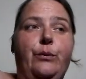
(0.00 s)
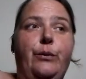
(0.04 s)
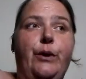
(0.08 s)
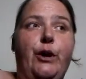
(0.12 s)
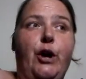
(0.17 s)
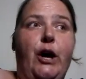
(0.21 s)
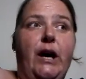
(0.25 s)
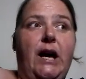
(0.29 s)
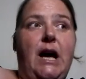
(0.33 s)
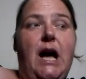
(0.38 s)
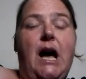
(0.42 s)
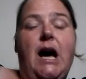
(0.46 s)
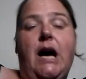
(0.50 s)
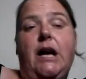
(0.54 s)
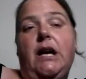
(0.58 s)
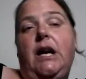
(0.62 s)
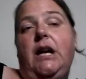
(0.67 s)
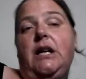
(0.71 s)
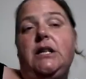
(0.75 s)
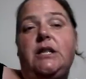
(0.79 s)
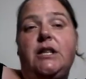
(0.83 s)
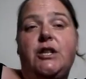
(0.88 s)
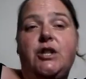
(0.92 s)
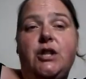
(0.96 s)
when I can't
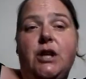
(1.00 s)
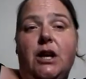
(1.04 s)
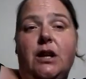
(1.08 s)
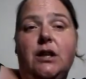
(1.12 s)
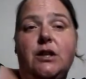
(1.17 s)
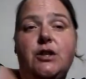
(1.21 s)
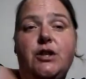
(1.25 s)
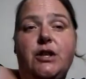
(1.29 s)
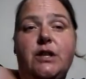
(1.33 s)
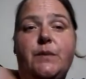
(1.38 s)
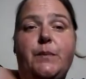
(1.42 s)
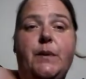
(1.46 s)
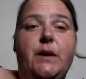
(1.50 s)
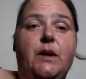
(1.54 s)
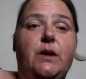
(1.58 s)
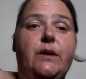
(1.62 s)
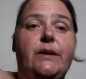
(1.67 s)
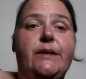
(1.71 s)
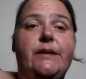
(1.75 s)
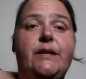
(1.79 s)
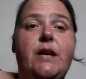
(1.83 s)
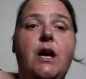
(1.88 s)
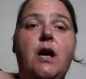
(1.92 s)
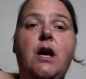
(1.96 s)
enter challenges
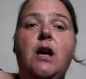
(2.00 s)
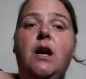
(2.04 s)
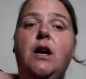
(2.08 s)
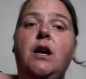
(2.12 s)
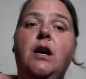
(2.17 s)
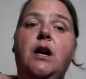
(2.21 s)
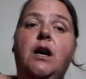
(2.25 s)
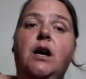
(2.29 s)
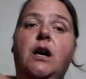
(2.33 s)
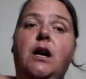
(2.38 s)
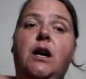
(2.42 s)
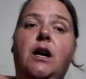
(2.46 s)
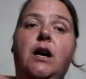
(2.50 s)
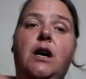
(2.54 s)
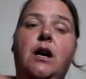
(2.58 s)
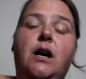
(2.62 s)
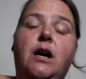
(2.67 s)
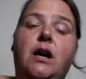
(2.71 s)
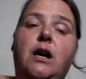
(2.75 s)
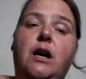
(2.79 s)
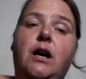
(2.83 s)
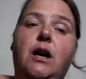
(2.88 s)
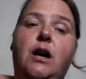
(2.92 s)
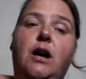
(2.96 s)
because
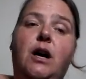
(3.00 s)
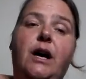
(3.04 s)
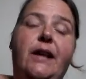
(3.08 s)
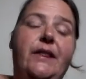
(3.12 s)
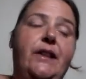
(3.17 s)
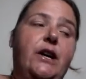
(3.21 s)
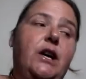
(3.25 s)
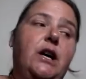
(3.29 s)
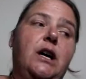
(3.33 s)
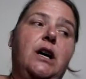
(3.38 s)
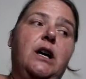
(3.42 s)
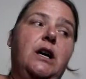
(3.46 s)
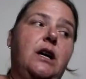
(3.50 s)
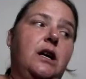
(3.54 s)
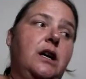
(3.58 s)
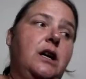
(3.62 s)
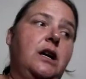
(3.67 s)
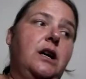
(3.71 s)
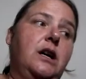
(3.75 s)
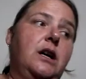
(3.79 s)
either